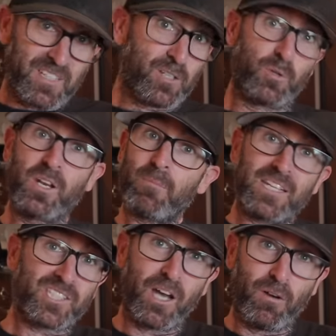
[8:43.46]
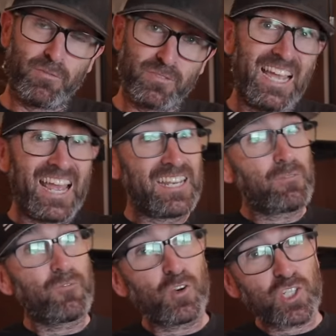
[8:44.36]
including myself, and at
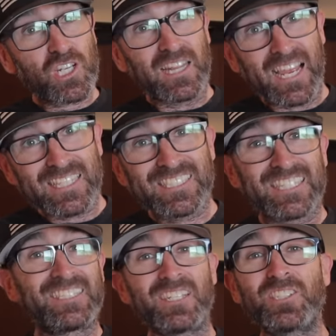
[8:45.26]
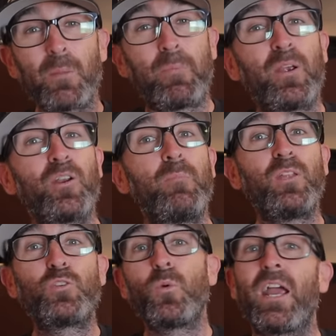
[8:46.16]
first glance it doesn't appear to
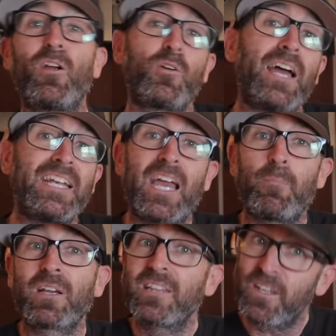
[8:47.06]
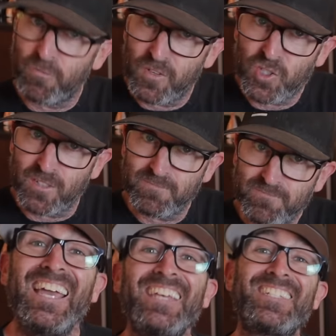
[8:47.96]
be too aerodynamically efficient.
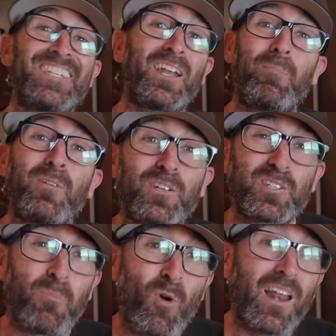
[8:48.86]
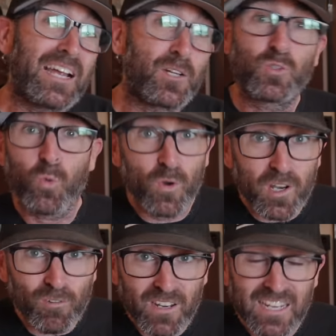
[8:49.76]
His setup looks more like a
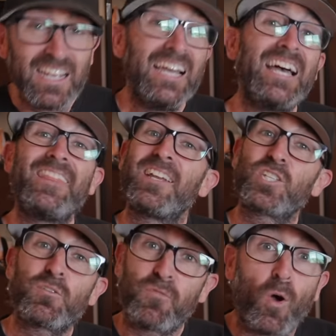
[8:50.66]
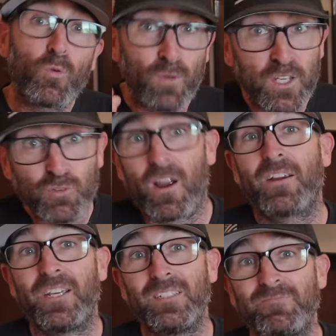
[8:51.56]
touring rig than a svelte race
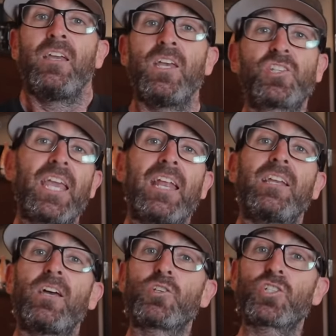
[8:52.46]
rocket. His Cannondale